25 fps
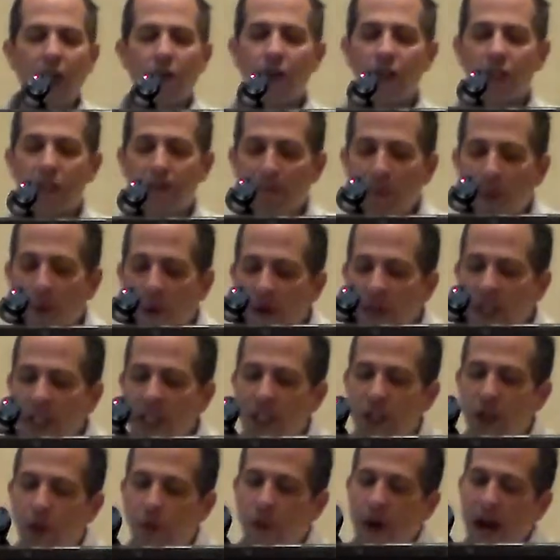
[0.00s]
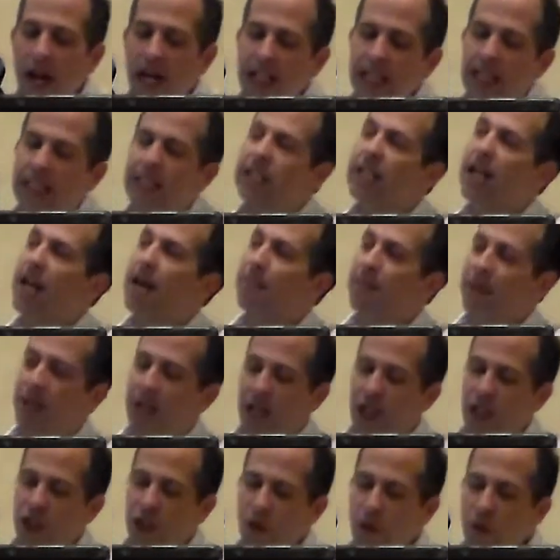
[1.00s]
This morning in direct
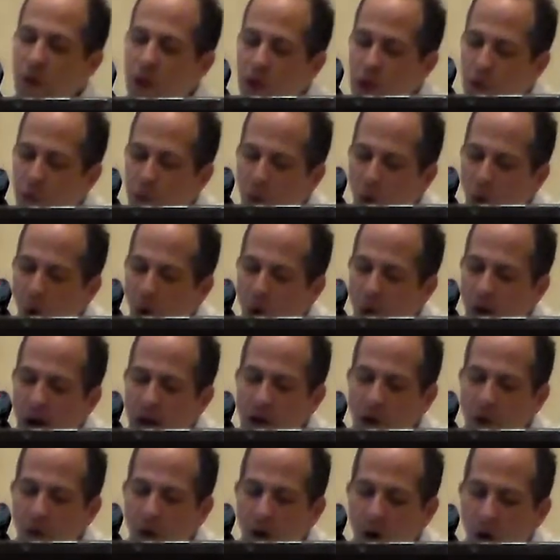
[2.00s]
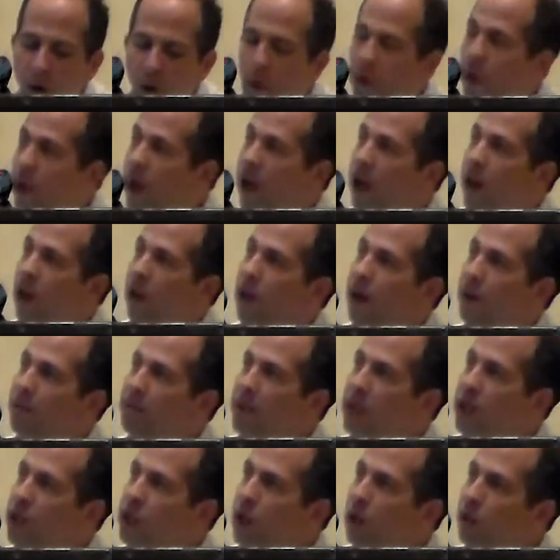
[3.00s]
examination, you swore under oath
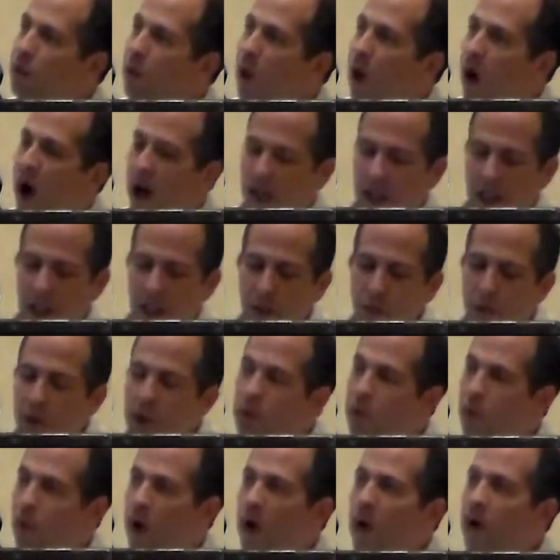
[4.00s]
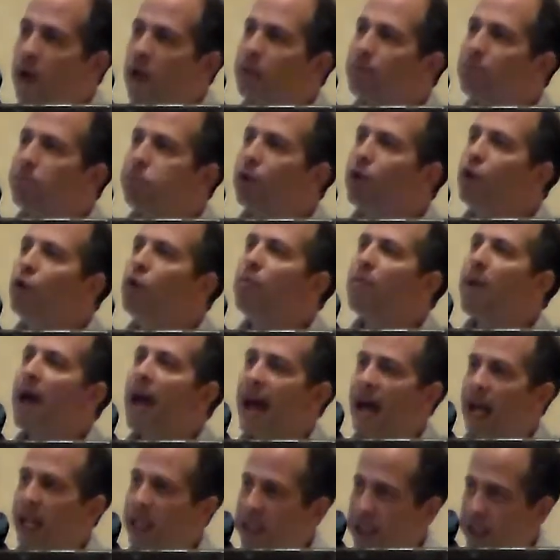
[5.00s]
that Mr. Watkins was wearing blue
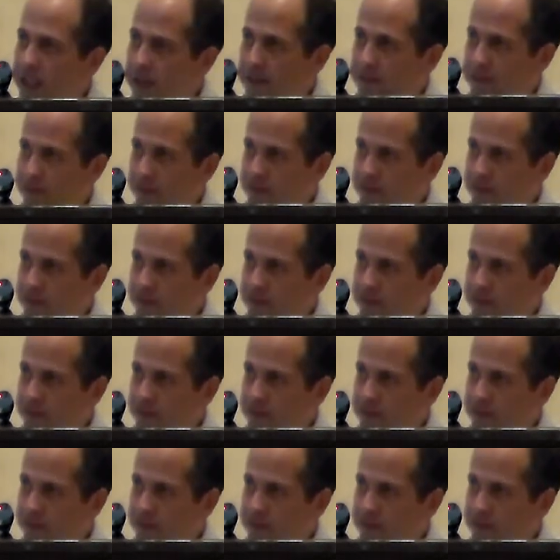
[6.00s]
pants.